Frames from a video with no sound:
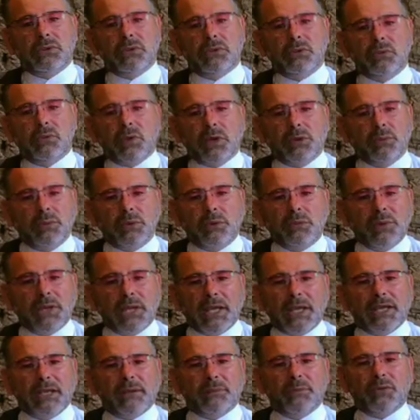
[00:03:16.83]
What would we
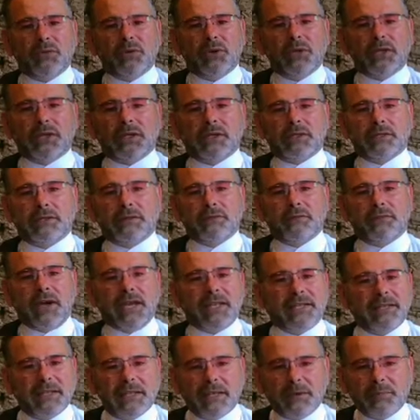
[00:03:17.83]
end up doing?
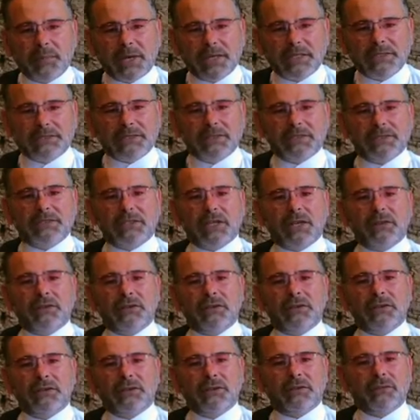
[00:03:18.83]
Fighting amongst each
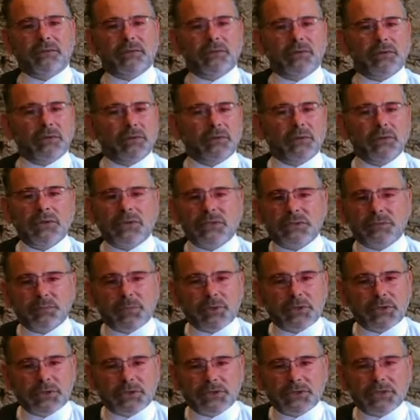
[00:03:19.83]
other of who this
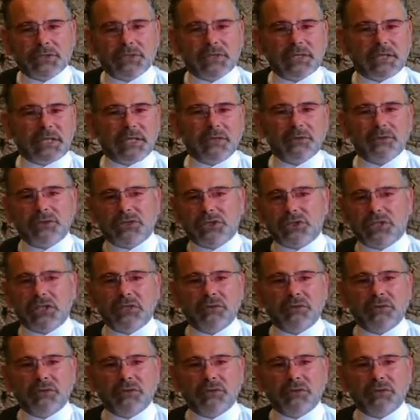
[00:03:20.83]
person, he or she,